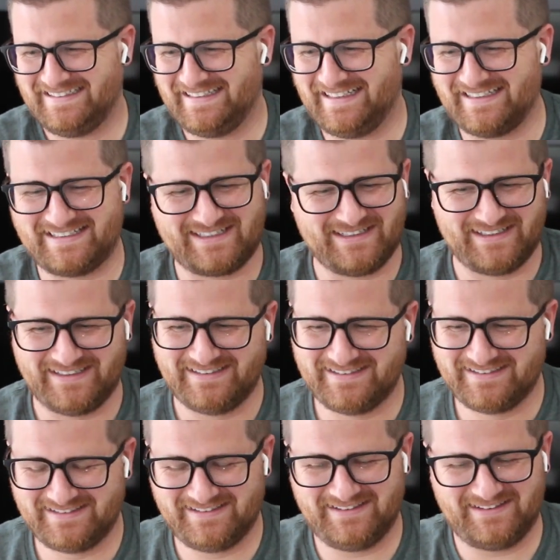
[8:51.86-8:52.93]
That's good.
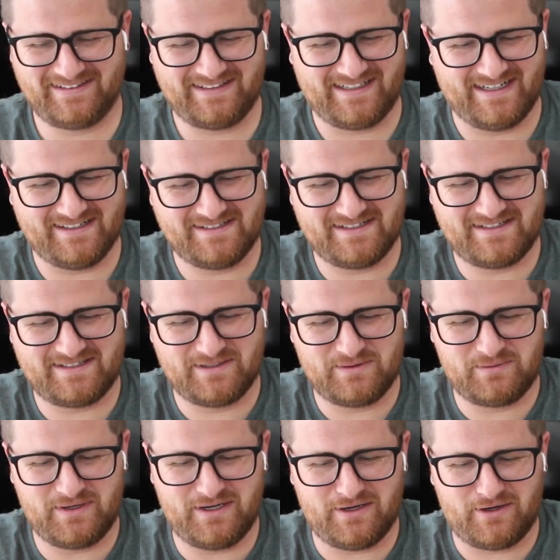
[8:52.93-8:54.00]
All right,
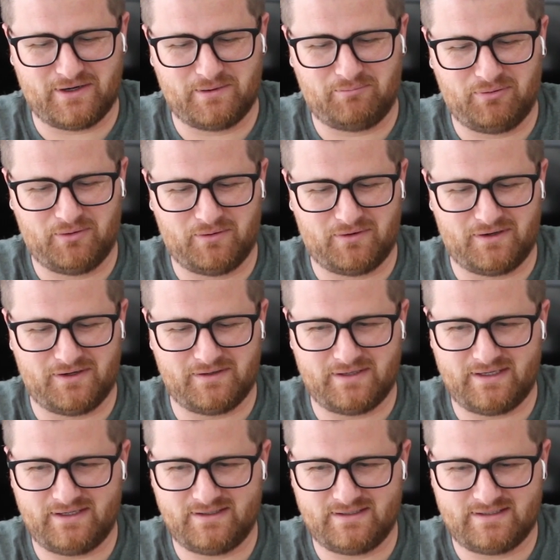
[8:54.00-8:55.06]
so we are pouring
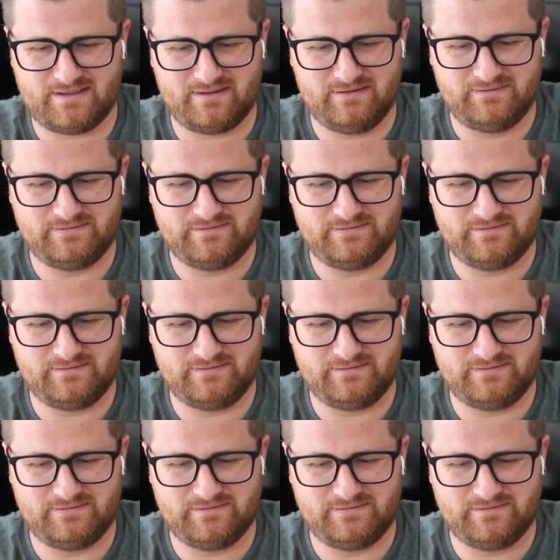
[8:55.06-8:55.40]
these.